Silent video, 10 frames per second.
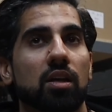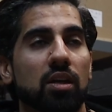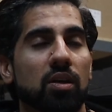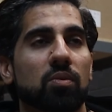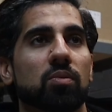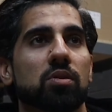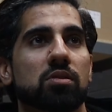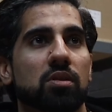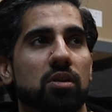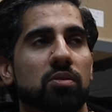it
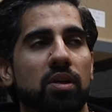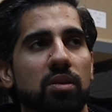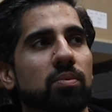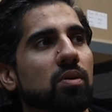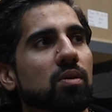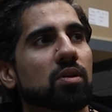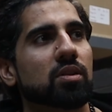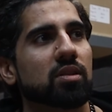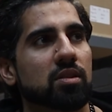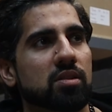was incredible
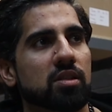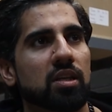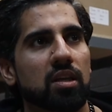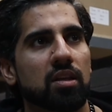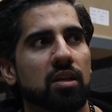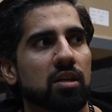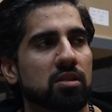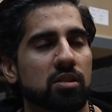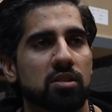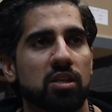to see,
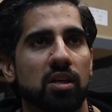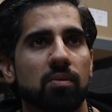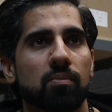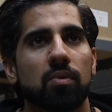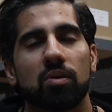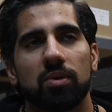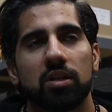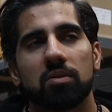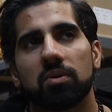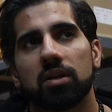because it's like more
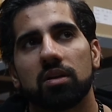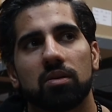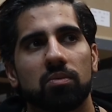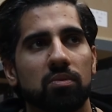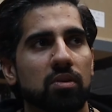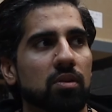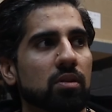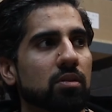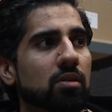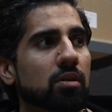money
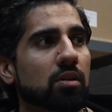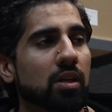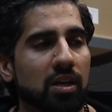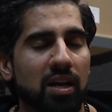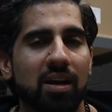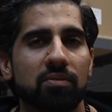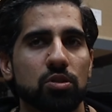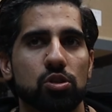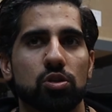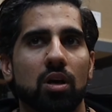than an
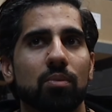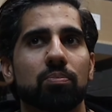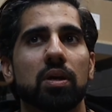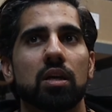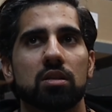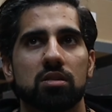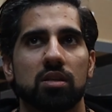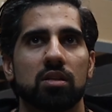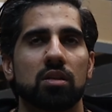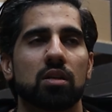average job pays,
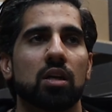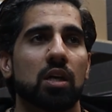and